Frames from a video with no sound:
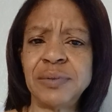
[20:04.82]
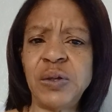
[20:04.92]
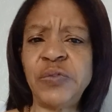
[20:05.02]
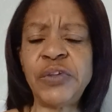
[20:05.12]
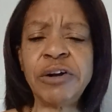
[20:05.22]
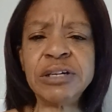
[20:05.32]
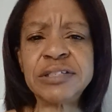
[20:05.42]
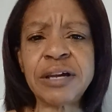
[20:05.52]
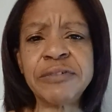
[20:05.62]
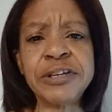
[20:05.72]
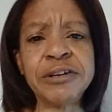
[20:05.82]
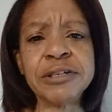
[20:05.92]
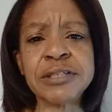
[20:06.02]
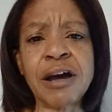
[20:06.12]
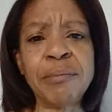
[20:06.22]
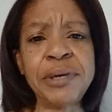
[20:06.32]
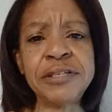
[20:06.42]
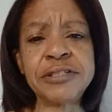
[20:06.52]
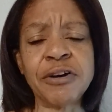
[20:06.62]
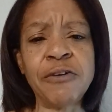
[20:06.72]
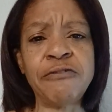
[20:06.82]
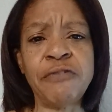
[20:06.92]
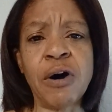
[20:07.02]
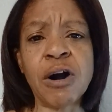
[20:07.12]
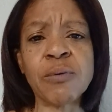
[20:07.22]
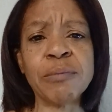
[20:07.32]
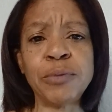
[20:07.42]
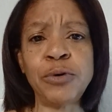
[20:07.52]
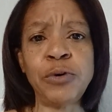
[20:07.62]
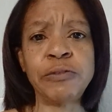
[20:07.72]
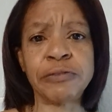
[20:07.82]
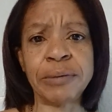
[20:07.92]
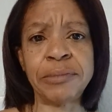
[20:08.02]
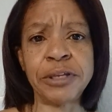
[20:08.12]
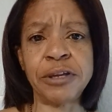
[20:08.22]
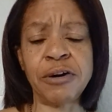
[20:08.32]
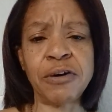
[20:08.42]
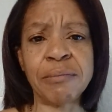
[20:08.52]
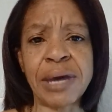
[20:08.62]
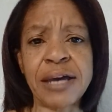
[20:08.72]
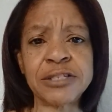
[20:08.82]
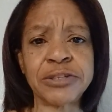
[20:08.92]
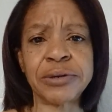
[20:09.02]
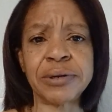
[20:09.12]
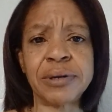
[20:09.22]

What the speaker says: In 37 years, I'll be so far removed from the yoga master.